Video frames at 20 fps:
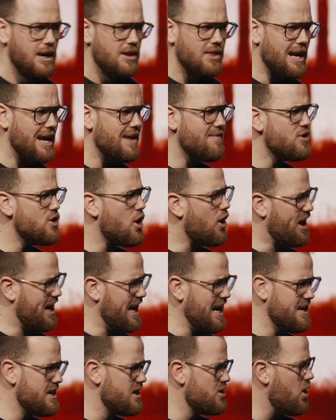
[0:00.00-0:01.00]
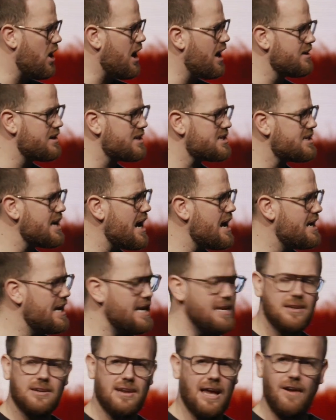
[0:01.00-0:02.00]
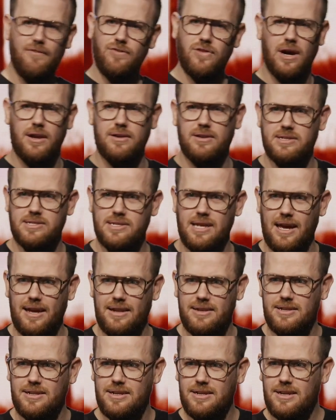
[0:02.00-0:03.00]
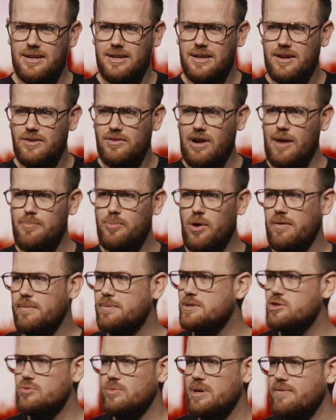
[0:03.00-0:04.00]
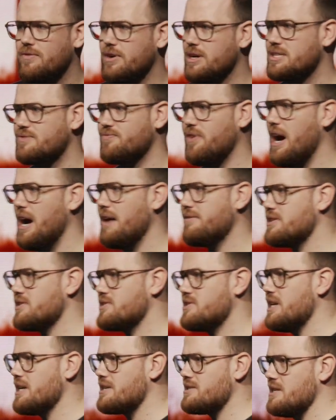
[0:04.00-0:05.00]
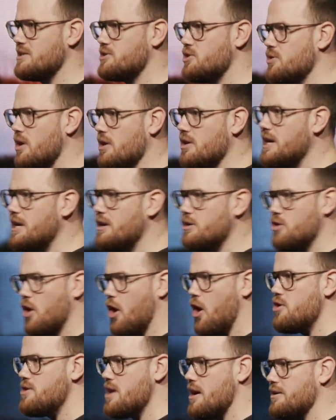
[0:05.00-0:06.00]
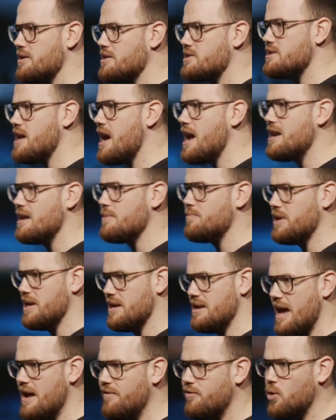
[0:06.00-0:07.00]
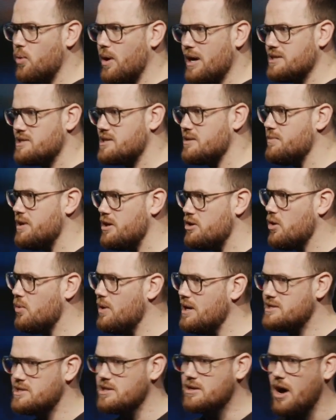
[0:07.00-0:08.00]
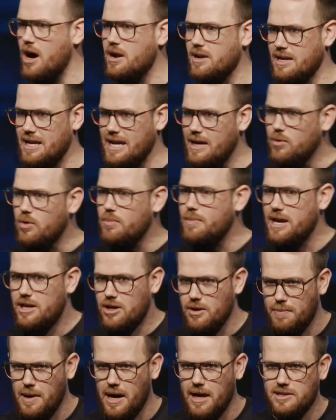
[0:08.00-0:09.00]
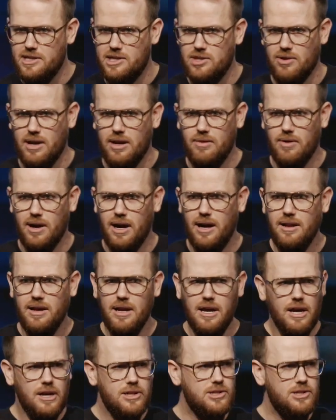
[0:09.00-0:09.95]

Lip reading: That even though he did not understand, he didn't have to understand. Right? Proverbs 3, verse 5 to 6 says, do not lean on your own understanding, but in every way submit your ways to God, and He will make your path straight, right?